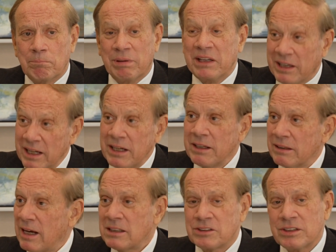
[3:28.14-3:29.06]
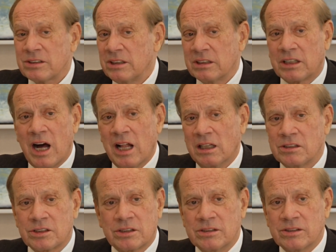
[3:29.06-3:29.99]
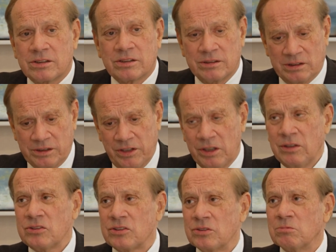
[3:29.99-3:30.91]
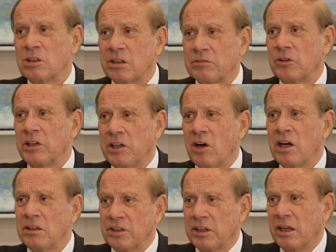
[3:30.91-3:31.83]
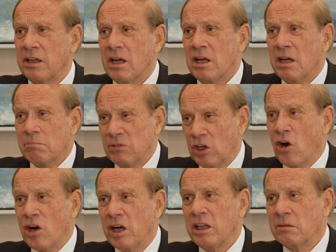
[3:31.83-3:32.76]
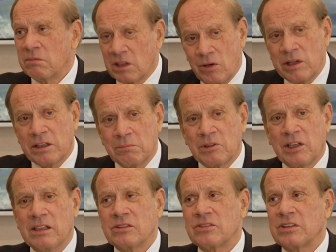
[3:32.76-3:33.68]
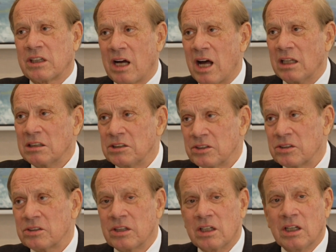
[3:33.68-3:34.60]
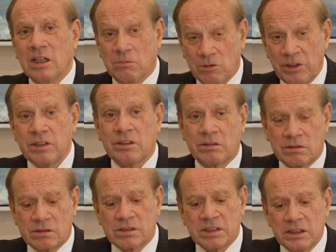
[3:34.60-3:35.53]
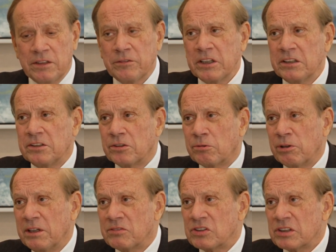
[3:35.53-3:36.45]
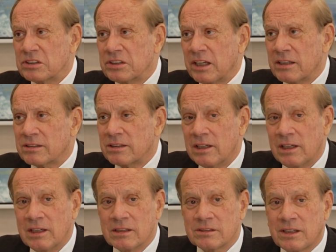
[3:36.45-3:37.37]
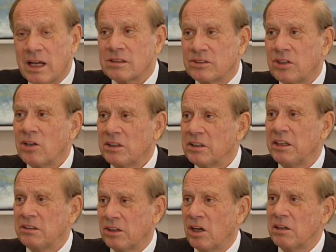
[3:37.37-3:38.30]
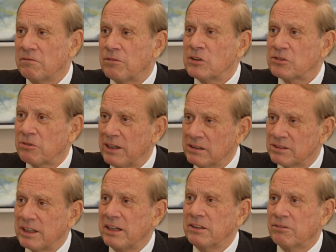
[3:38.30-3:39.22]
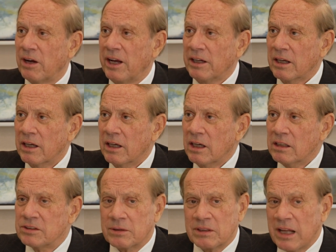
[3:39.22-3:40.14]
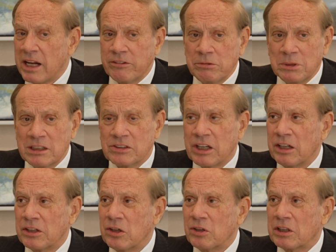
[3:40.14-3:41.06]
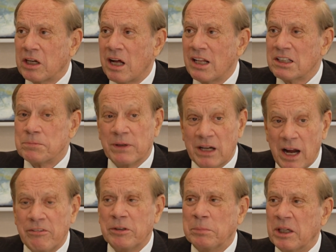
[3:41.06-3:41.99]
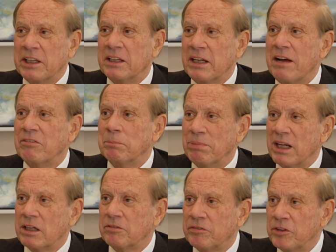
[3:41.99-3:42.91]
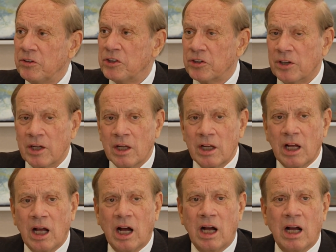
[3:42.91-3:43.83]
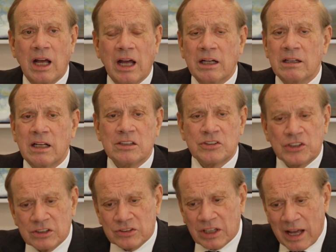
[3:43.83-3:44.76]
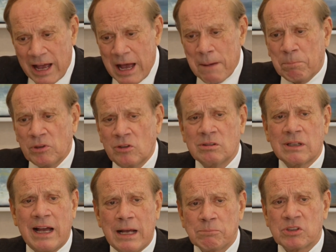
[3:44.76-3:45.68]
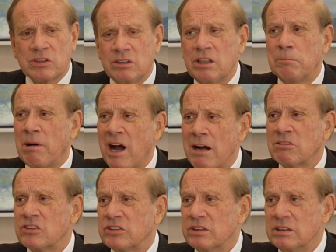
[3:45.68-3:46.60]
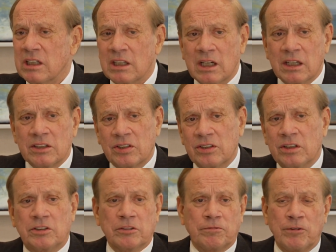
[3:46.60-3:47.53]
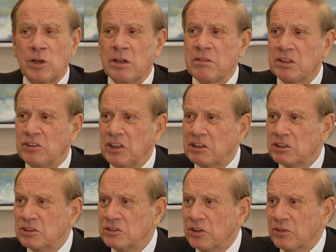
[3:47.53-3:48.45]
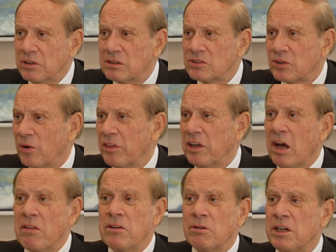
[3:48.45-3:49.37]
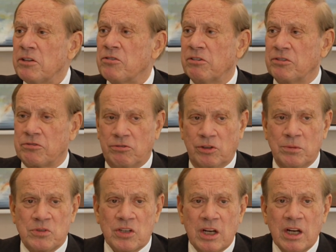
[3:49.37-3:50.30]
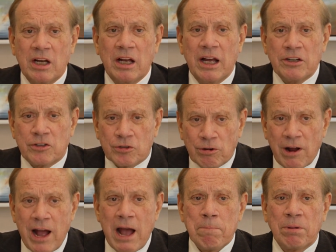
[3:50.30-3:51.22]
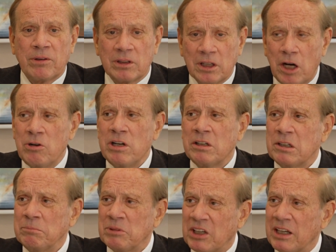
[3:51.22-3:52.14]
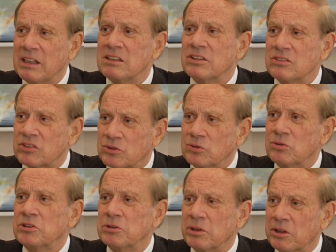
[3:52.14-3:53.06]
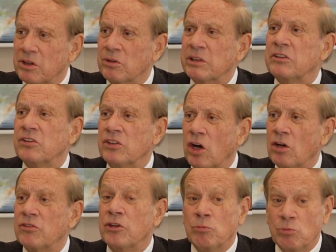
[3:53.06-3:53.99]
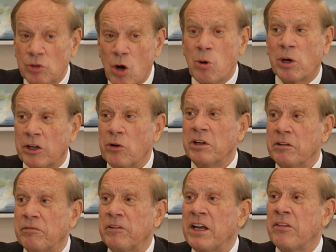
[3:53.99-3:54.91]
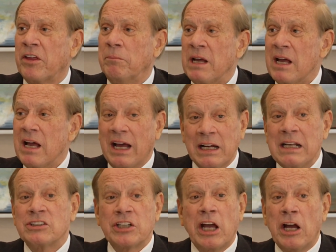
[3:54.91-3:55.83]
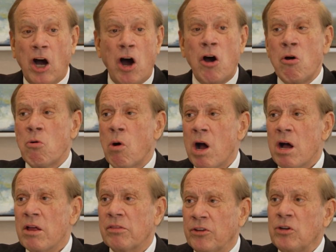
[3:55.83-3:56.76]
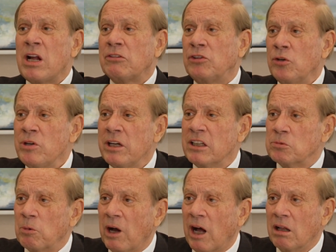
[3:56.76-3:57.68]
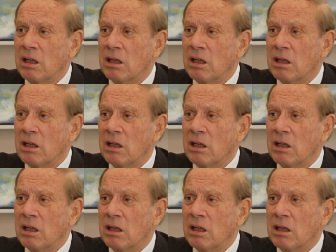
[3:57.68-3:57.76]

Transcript: beginning not just in college, because there are those who work very hard to get minority and low-income kids to colleges with a significant degree of success. It's got to start in kindergarten and first grade and second grade. So not everybody's going to go to college, but everybody can have a better future. And it's just absolute hypocrisy to defer to the teachers' unions or the other interest groups and trap low-income kids in schools you know are going to fail them, and then say, oh, they're not doing as well.